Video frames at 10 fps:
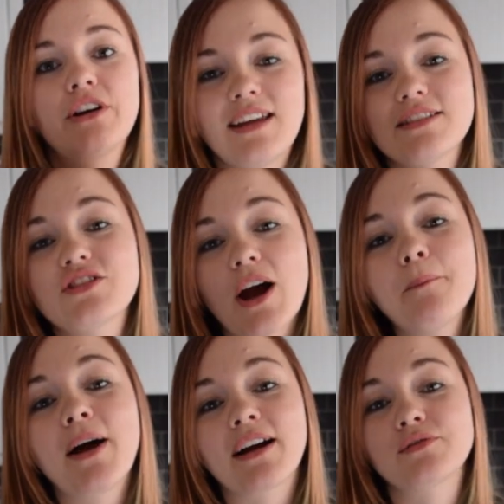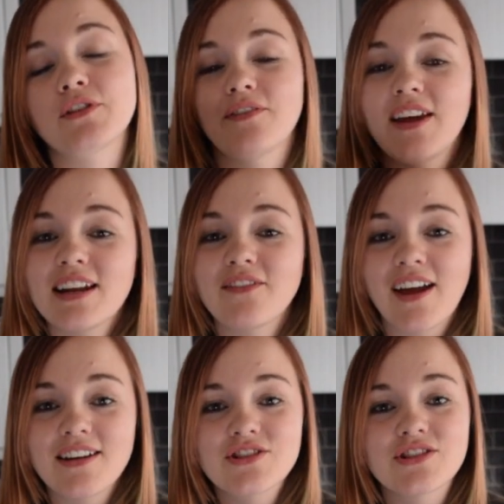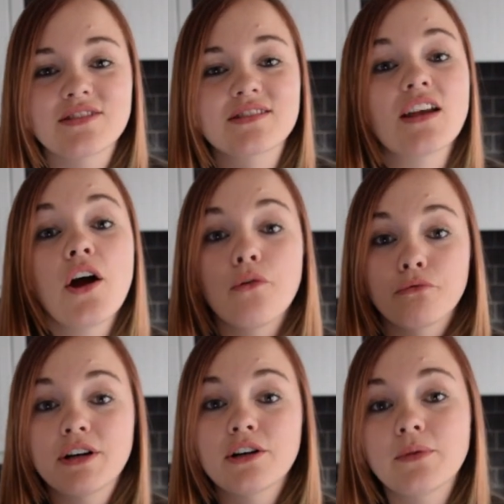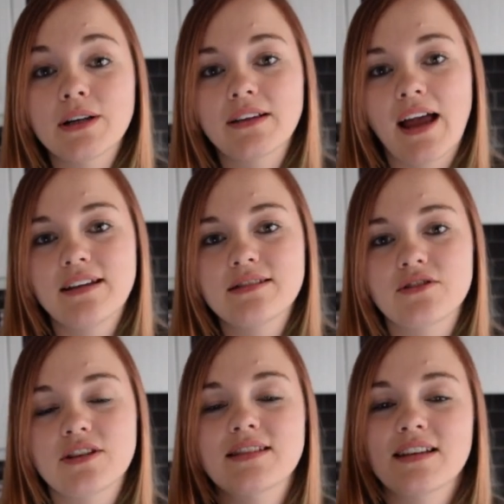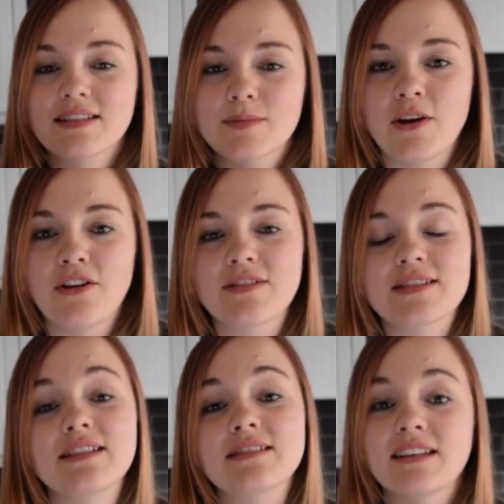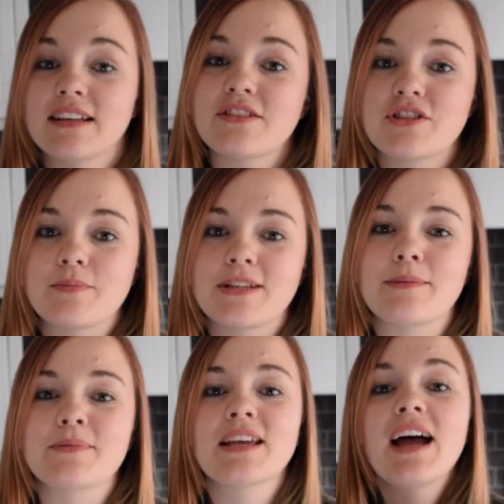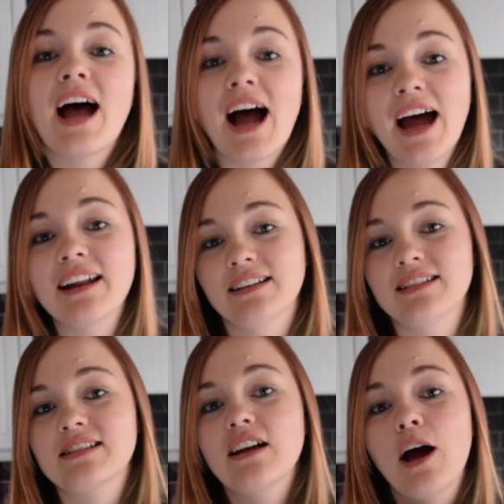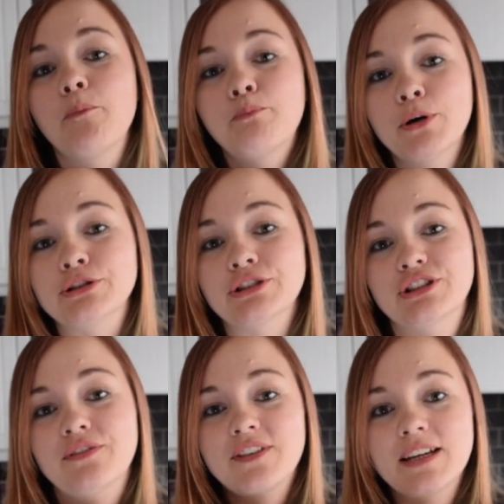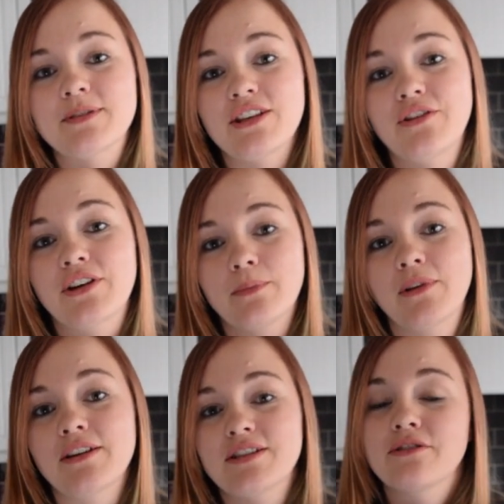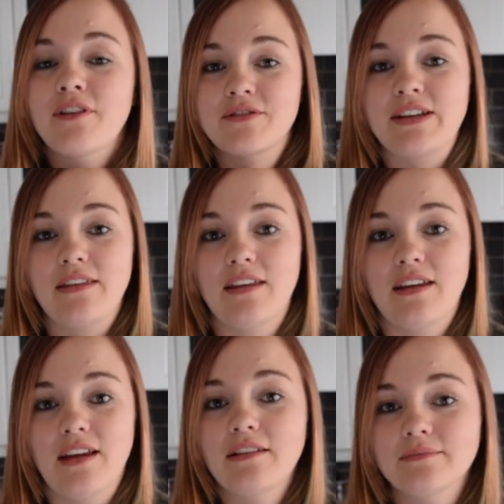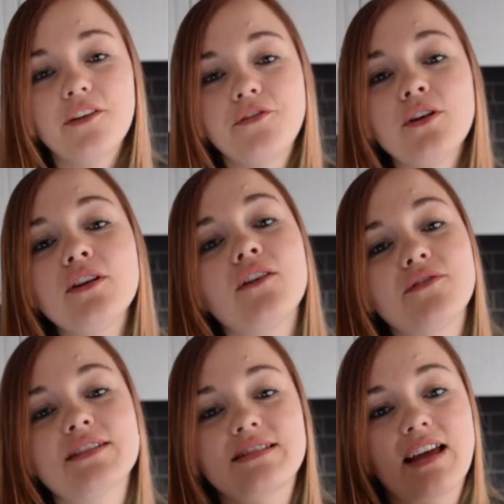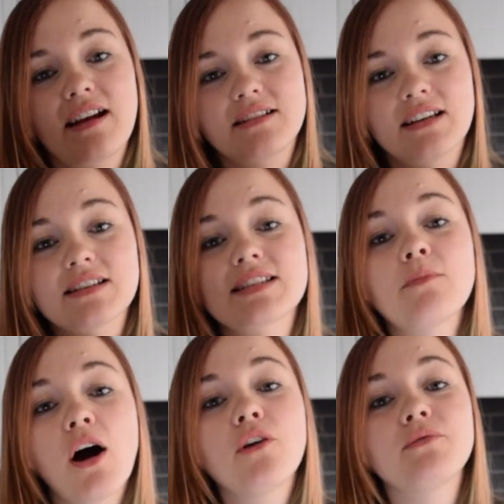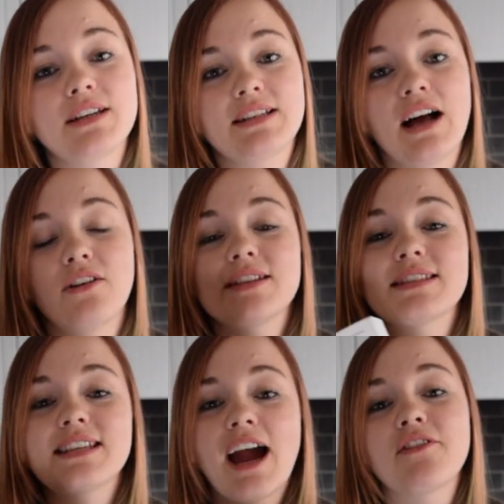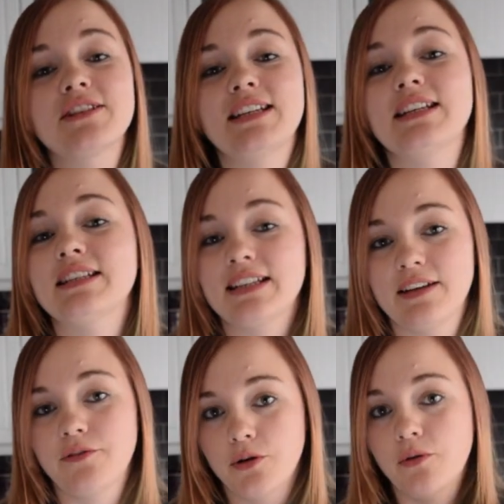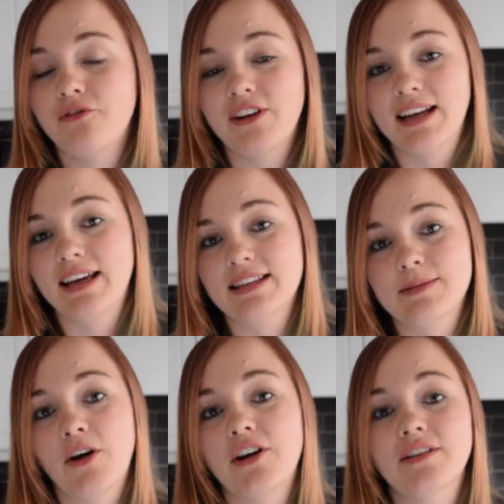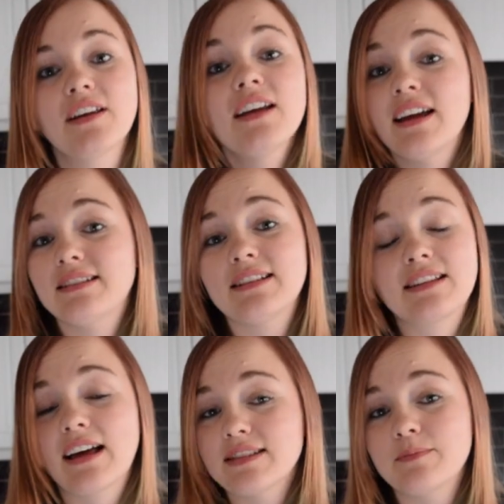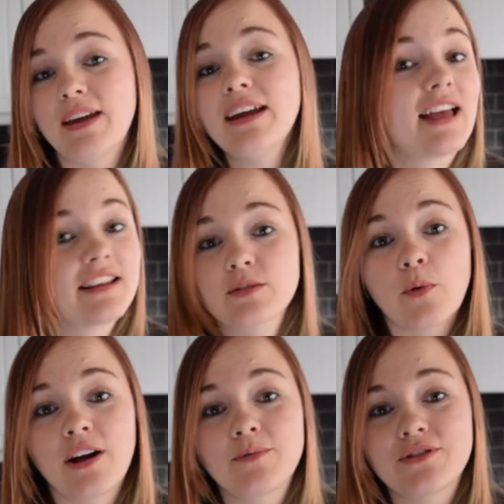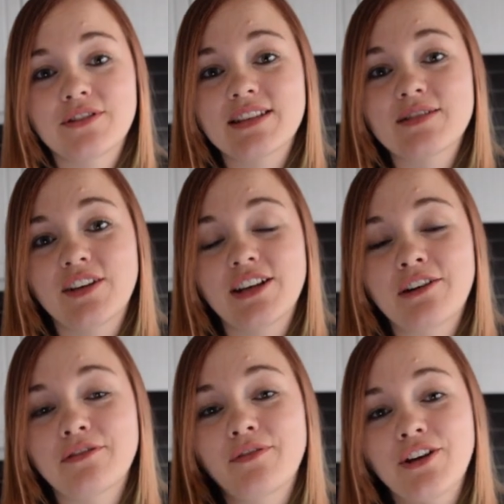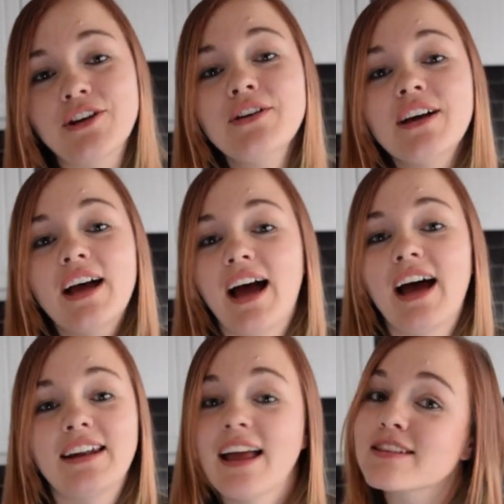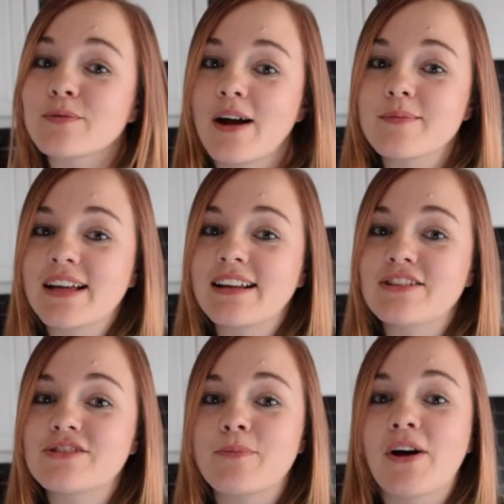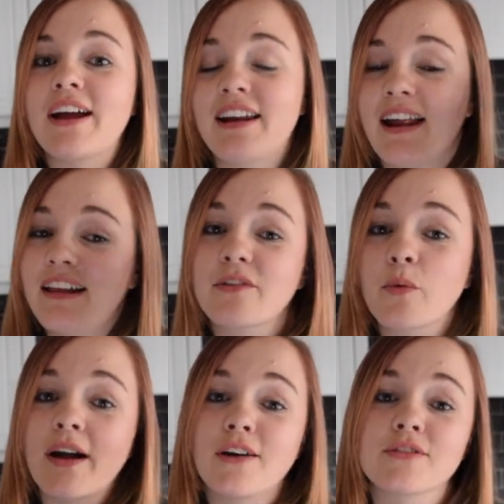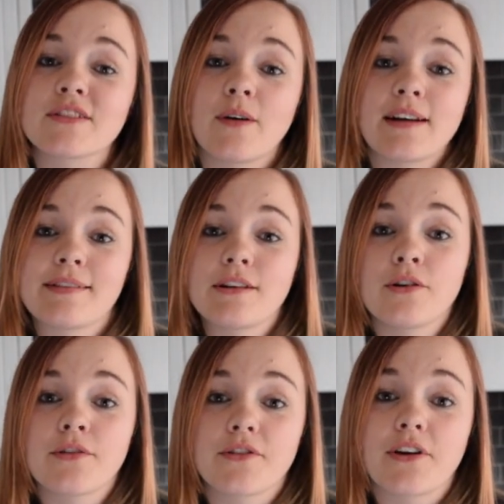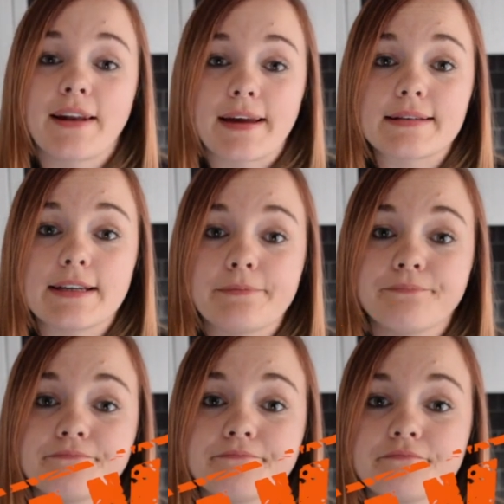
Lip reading: It is jam-packed full of innovations, real-world case studies, experiences, leadership tips, and a bunch of tips that you can apply to your everyday thinking. If you love this sector, Smart Retail is guaranteed to leave you feeling inspired. It did that to me, hence why I'm doing this video review, and hence why I'm telling you to buy it, and hence why I also added the author on LinkedIn.